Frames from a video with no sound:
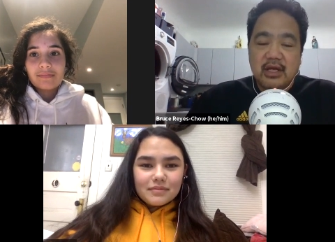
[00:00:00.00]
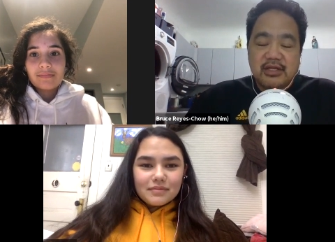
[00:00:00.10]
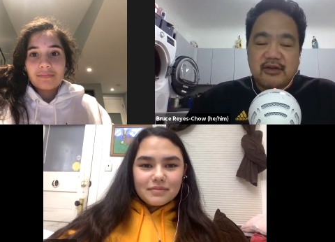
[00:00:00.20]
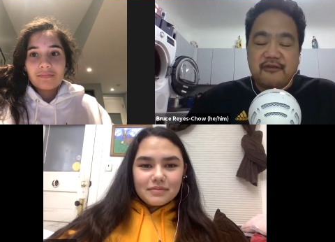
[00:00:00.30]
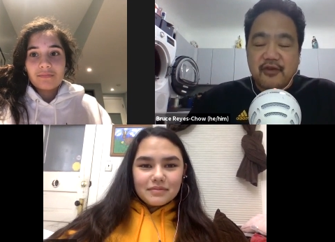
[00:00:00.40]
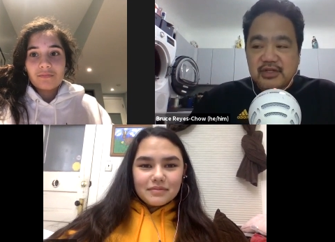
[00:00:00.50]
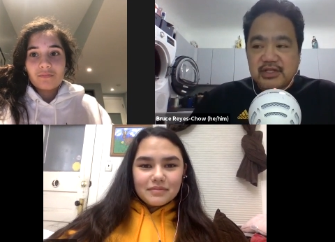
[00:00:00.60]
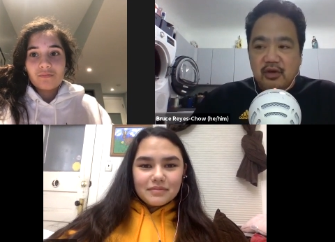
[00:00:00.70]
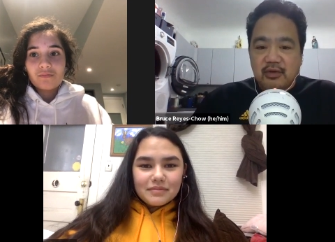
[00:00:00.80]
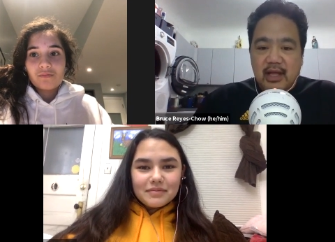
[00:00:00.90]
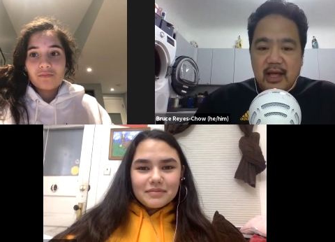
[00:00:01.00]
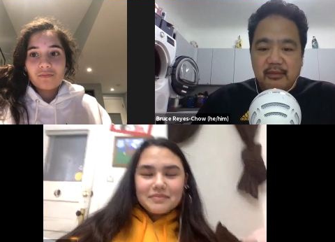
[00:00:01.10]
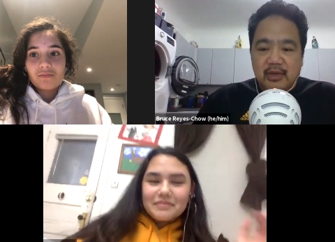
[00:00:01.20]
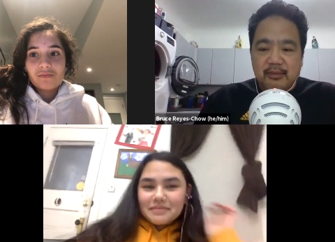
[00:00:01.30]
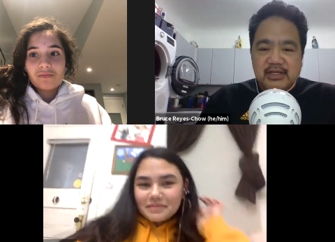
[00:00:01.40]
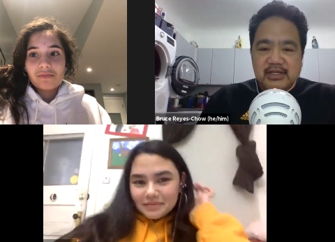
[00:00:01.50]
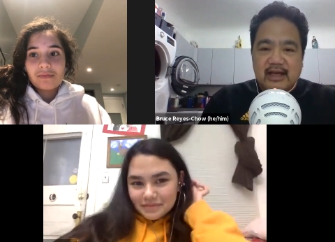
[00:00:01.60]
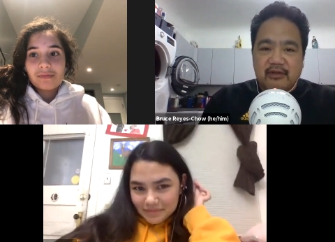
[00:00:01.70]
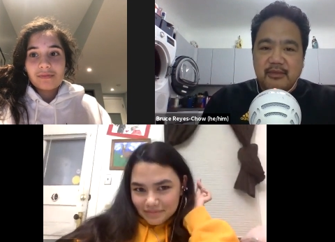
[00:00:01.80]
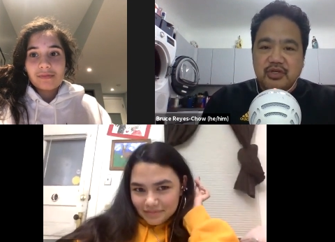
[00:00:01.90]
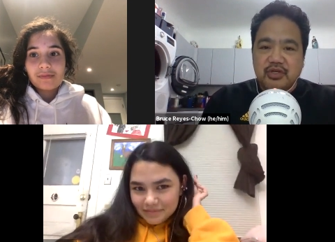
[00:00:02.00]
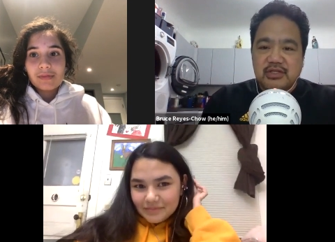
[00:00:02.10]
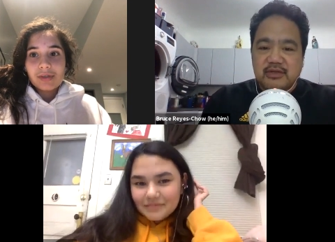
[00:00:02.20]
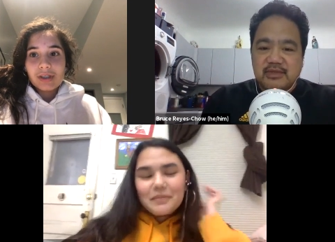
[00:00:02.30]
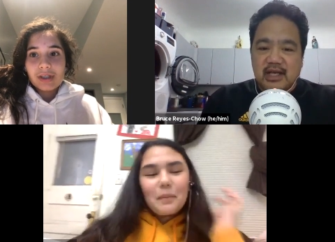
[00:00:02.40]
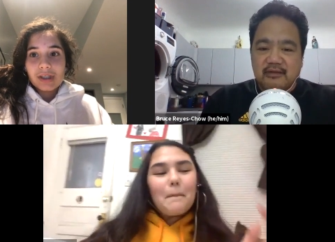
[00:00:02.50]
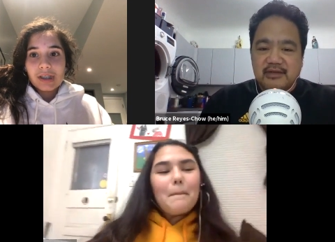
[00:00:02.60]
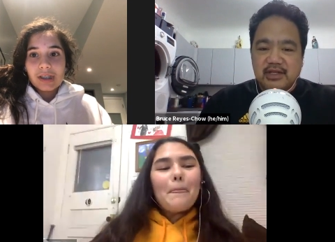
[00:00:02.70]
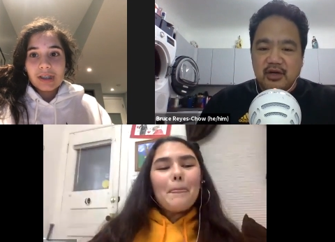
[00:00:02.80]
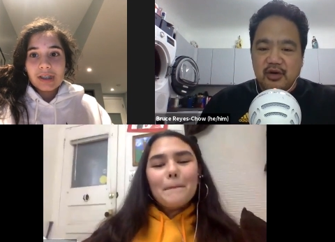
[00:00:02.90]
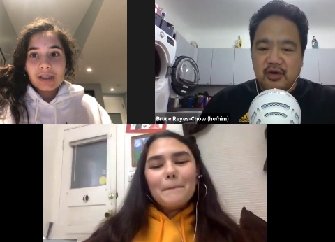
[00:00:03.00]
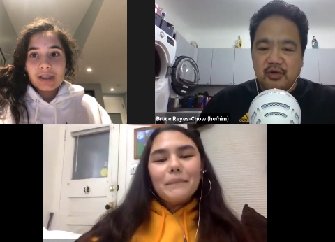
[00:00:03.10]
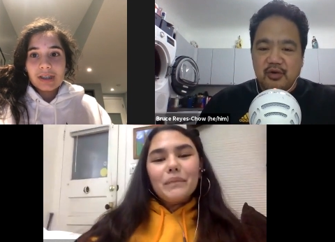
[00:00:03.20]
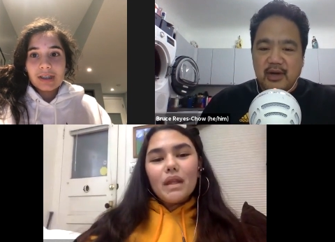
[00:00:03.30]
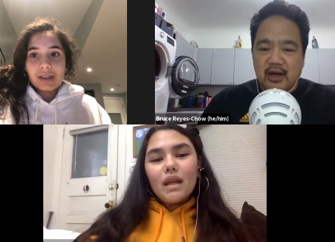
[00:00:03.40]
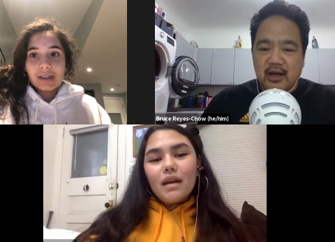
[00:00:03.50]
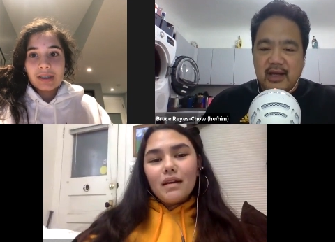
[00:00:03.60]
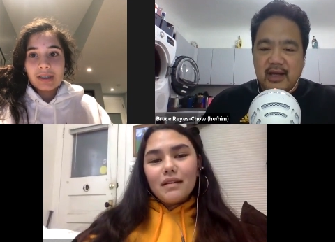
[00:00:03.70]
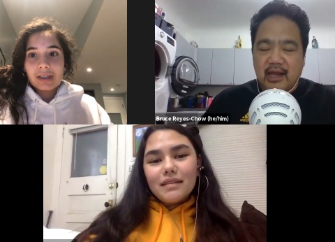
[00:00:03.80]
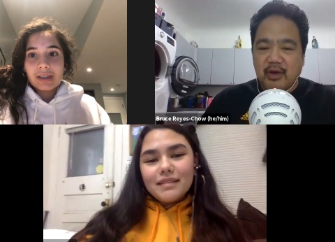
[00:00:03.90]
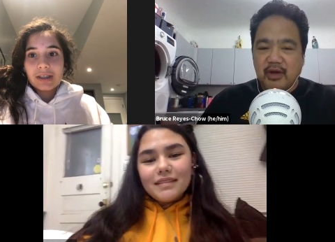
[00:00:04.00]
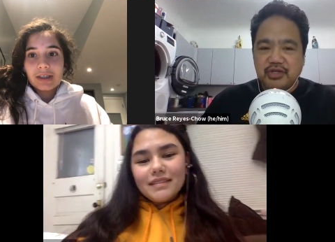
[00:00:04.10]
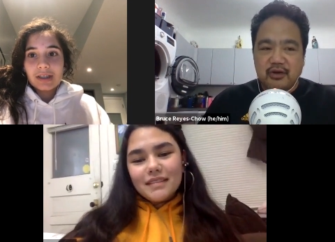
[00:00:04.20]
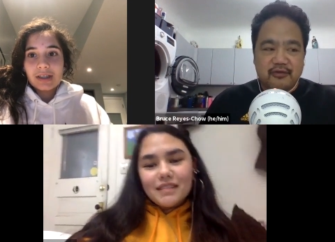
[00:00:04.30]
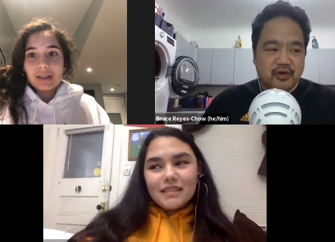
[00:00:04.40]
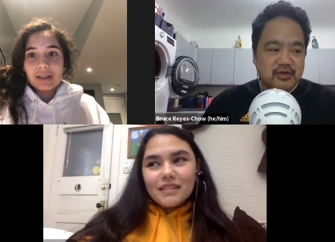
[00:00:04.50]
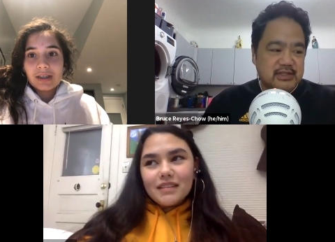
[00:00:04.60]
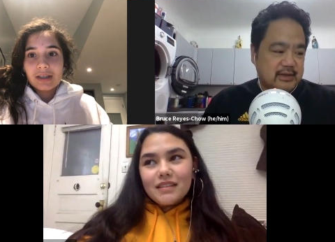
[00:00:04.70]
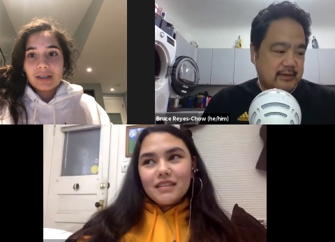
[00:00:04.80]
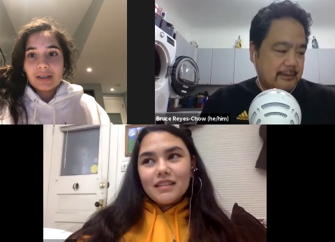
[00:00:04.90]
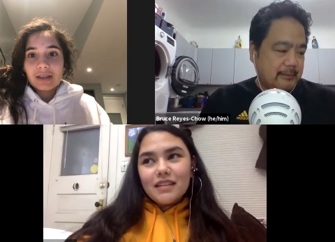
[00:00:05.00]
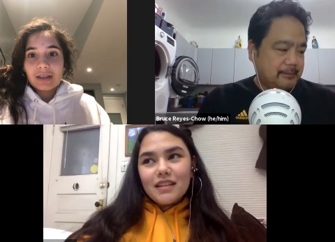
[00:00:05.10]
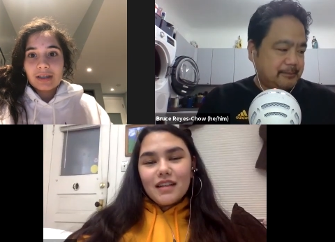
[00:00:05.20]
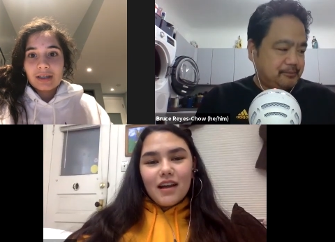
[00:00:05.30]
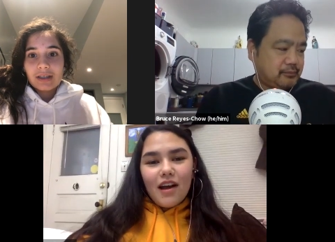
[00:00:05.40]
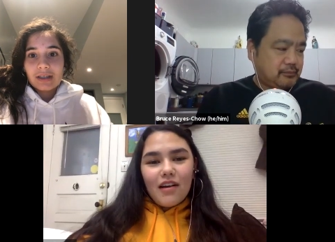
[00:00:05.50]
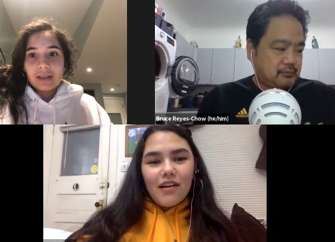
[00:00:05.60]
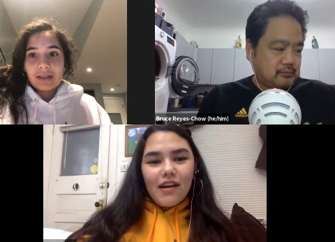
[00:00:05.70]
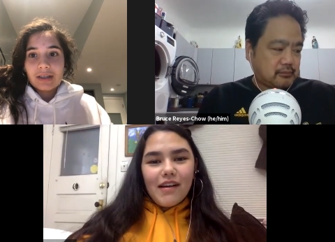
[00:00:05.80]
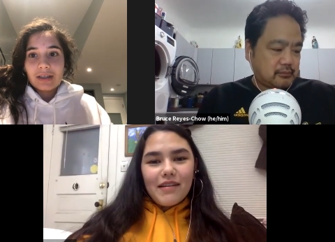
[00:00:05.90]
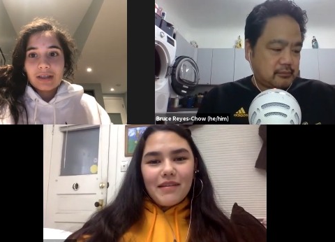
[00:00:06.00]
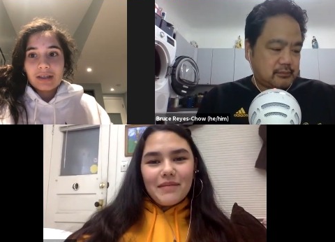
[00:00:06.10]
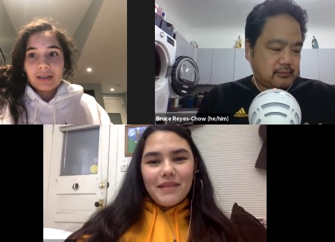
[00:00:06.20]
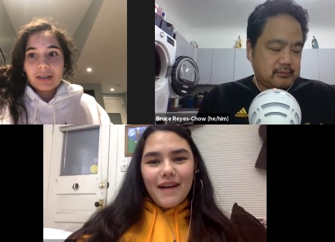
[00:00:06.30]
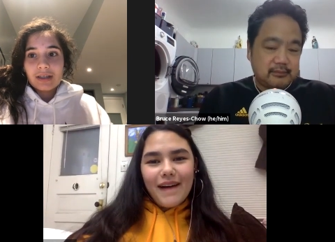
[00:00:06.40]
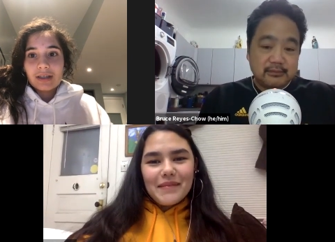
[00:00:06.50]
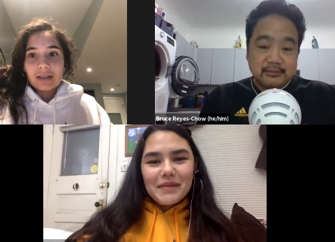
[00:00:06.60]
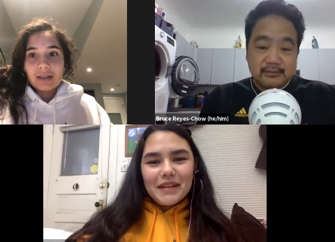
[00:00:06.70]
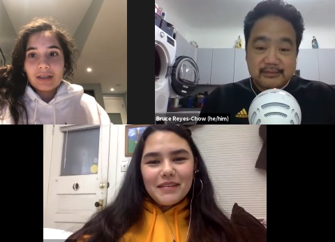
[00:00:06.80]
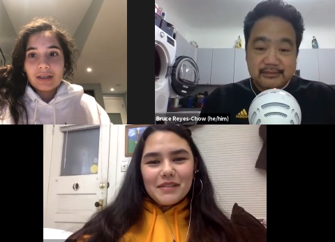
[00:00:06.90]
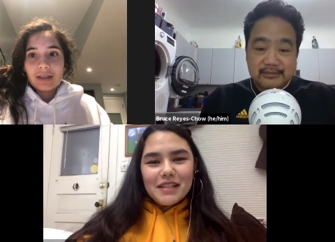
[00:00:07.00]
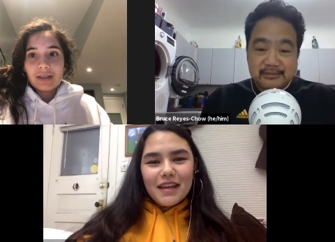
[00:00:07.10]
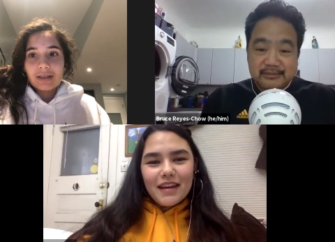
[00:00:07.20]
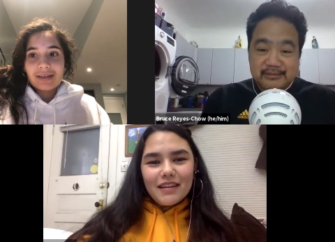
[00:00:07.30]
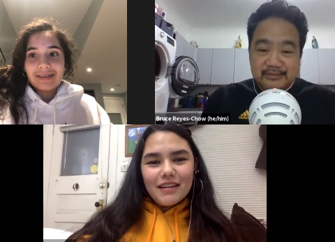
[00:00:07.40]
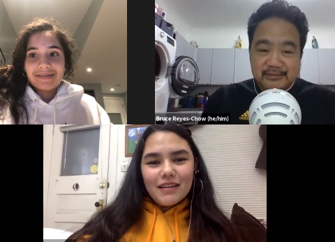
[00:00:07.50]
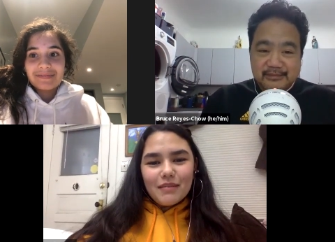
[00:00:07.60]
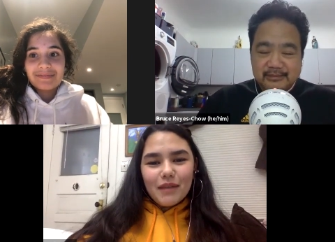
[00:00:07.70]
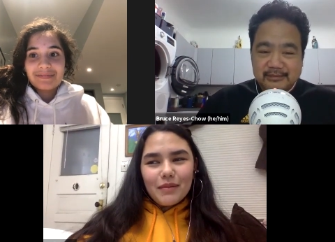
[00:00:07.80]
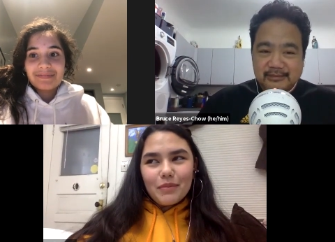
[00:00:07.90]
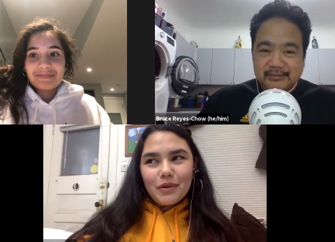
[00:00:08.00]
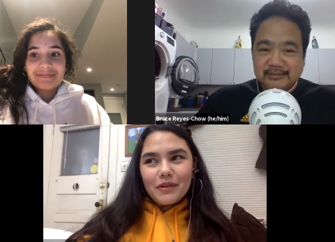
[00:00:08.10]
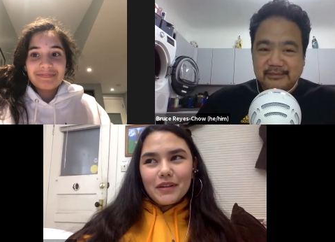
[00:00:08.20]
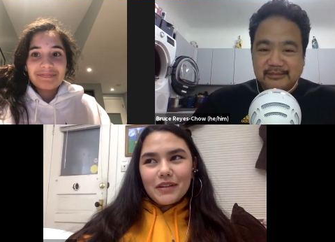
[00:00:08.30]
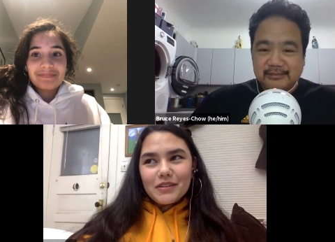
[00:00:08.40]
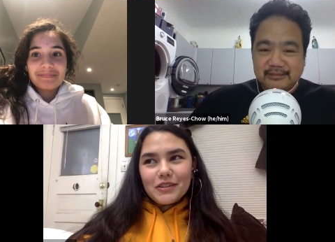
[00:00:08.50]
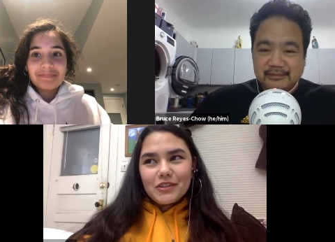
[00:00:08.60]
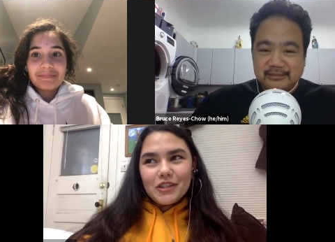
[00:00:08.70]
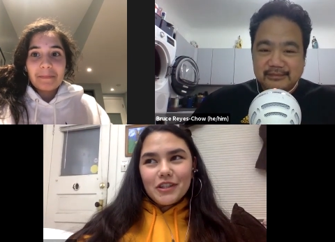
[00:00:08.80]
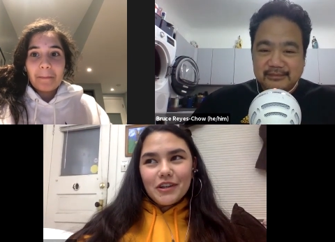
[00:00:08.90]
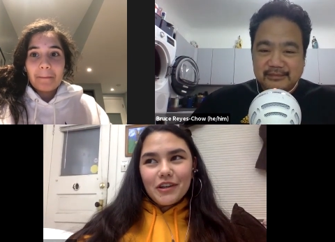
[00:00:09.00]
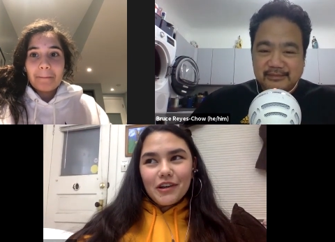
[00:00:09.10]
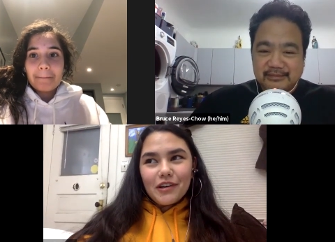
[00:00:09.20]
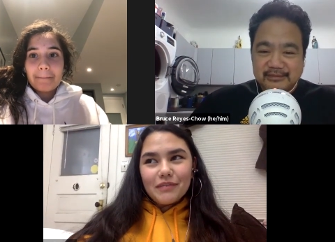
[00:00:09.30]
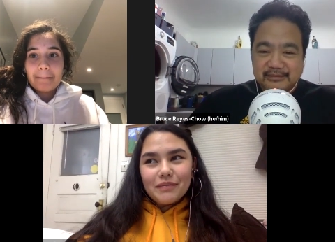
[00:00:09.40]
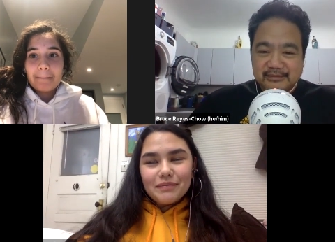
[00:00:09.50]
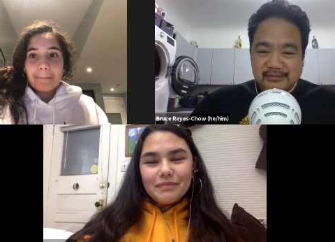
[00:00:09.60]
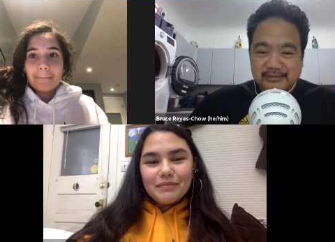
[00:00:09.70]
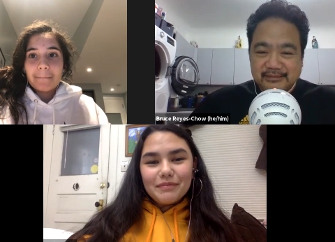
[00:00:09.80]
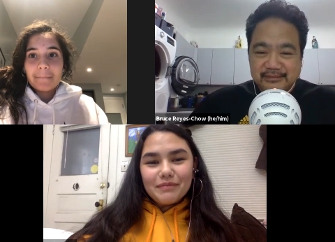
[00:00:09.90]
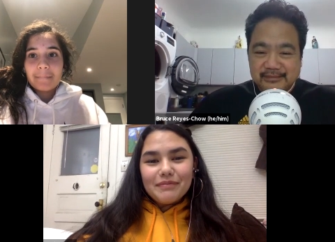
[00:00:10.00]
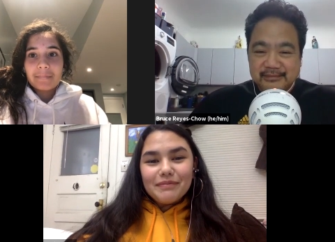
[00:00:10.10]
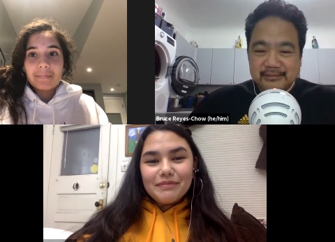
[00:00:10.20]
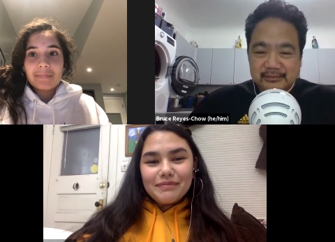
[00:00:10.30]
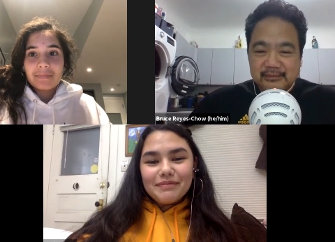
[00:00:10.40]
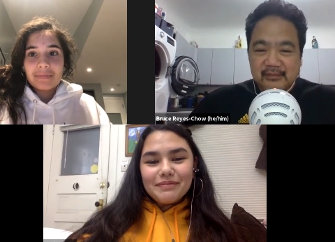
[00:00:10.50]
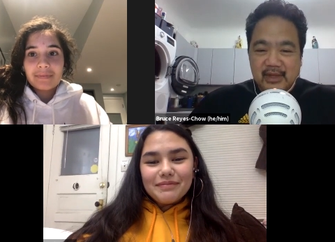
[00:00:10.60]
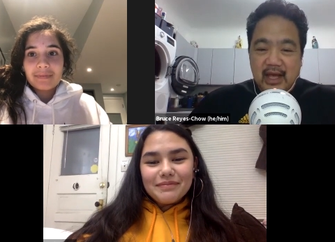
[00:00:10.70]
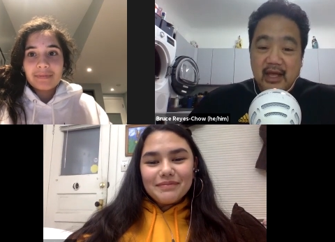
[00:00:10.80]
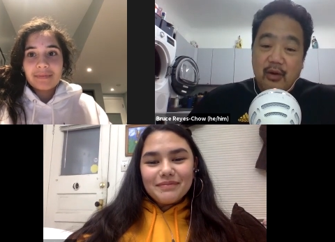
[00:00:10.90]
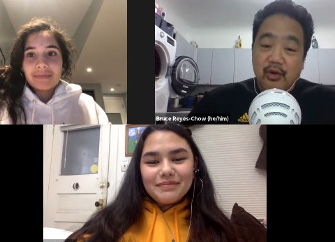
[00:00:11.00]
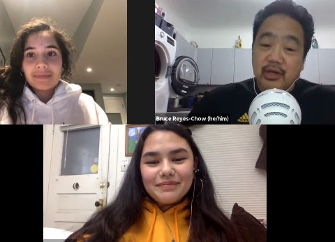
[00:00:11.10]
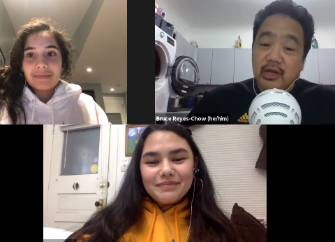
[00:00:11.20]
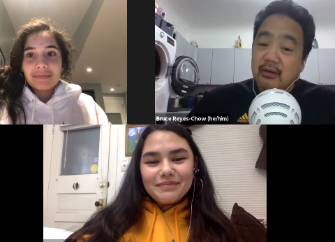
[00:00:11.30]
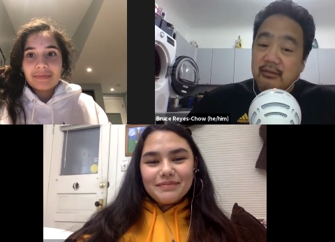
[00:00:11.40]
Speaker 1: So first though, let me just have them introduce themselves. So Annie, why don't you go first?
Speaker 2: Okay, hi, my name is Annie. My pronouns are she, her.
Speaker 1: And how old are you,